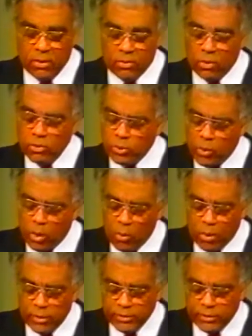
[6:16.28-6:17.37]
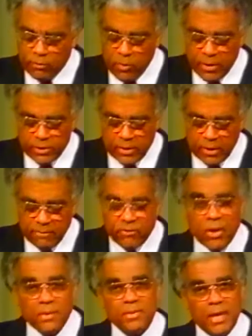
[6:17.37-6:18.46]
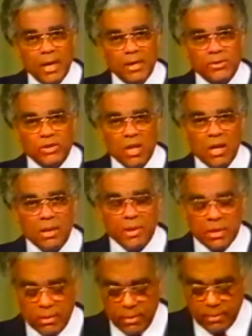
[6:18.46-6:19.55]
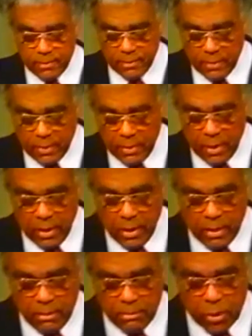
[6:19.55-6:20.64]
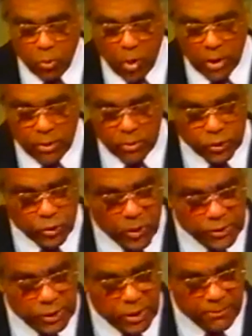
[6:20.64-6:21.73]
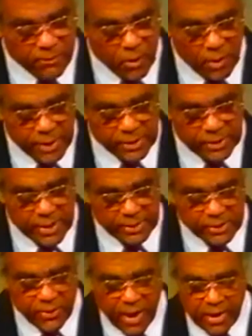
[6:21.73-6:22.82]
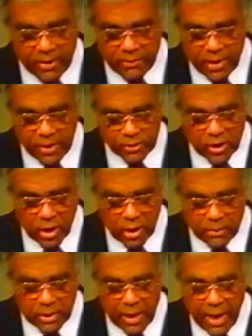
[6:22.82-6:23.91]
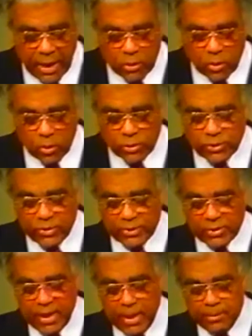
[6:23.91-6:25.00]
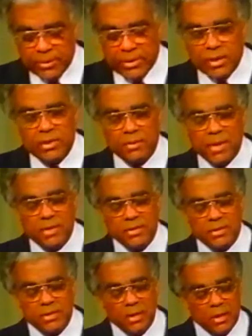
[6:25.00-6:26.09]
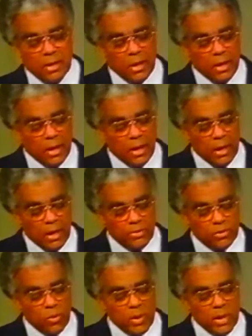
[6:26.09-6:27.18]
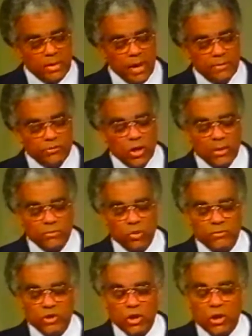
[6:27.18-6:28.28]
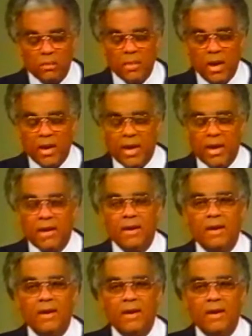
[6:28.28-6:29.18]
Those were words of wisdom from King Solomon. But one whose wisdom far exceeds that of King Solomon echoes the same sentiments in the 29th chapter of Jeremiah